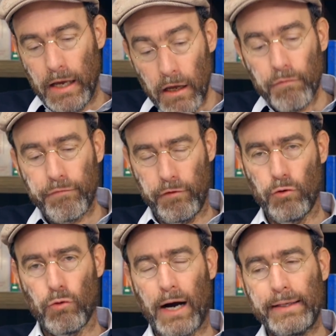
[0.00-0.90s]
if
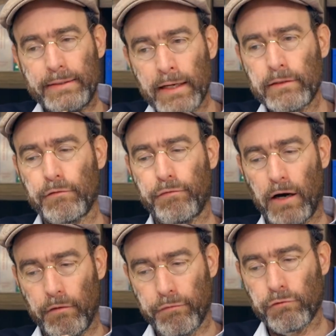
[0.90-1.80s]
you
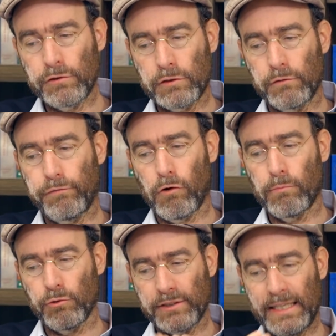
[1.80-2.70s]
identify first and
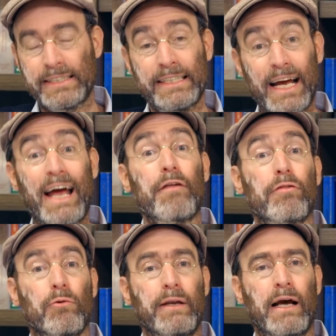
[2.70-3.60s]
foremost as an
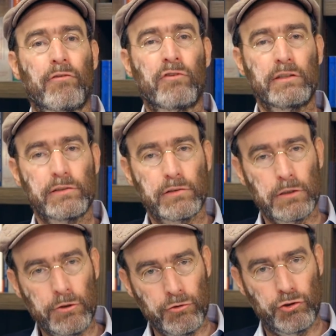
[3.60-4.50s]
ethno-nationalist
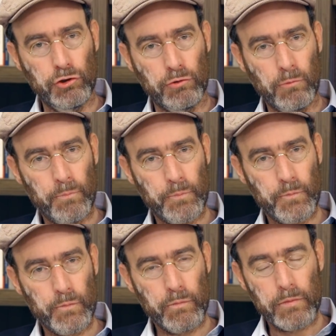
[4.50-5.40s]
Jew,
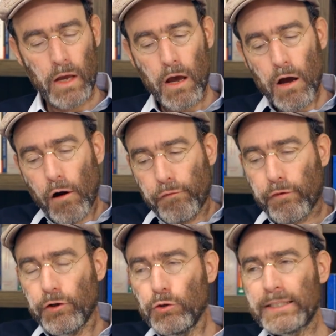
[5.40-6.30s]

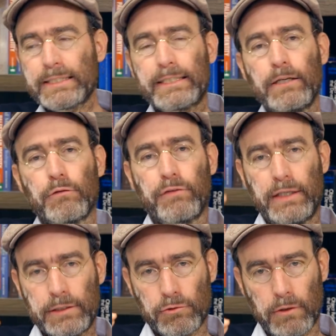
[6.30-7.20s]
for you the state of
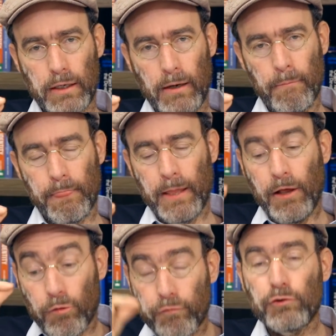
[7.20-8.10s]
Israel
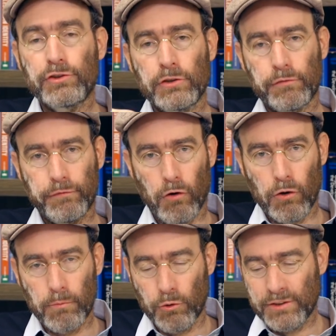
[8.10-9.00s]
is first and
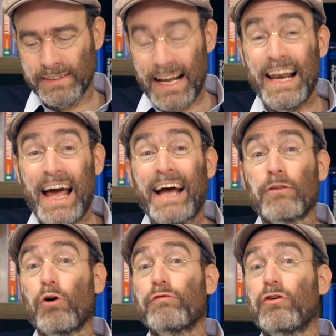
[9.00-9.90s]
foremost the
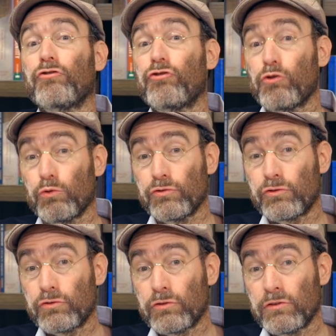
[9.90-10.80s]
land of the
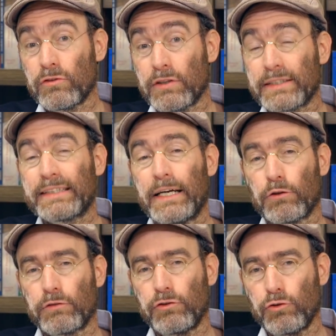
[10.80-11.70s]
Jews, the
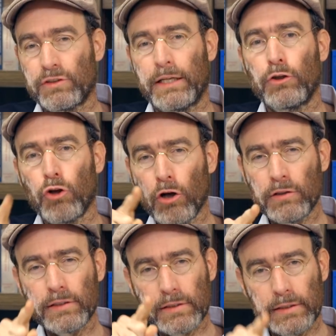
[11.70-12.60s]
state of the Jews,
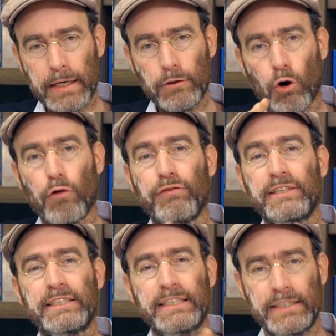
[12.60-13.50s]
not the state of
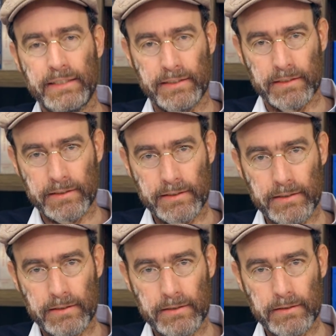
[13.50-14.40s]
its citizens.